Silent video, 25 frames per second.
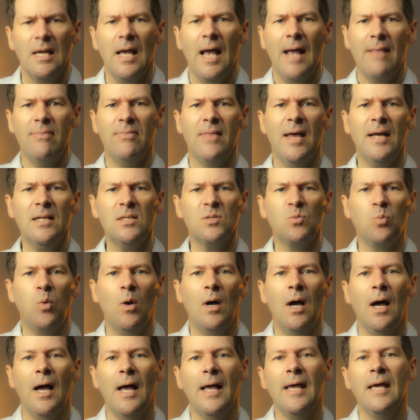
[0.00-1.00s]
And that's
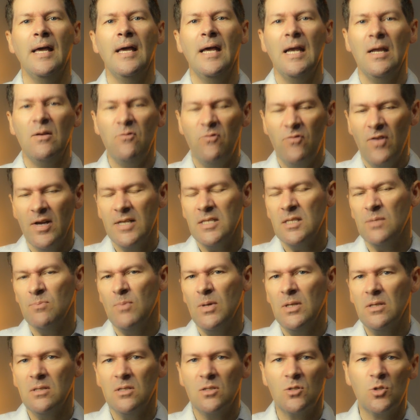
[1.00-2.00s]
why
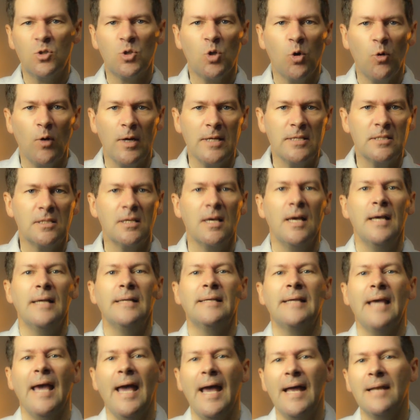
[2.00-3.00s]
investment choice
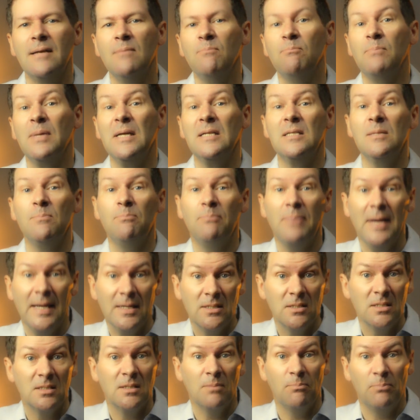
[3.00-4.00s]
can be
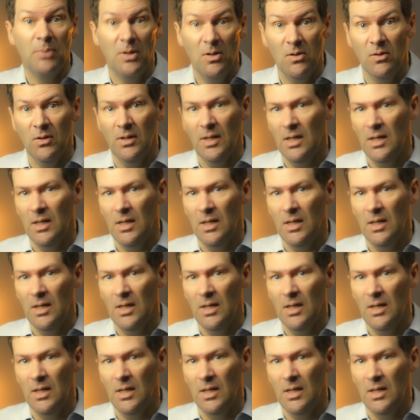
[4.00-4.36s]
dependent upon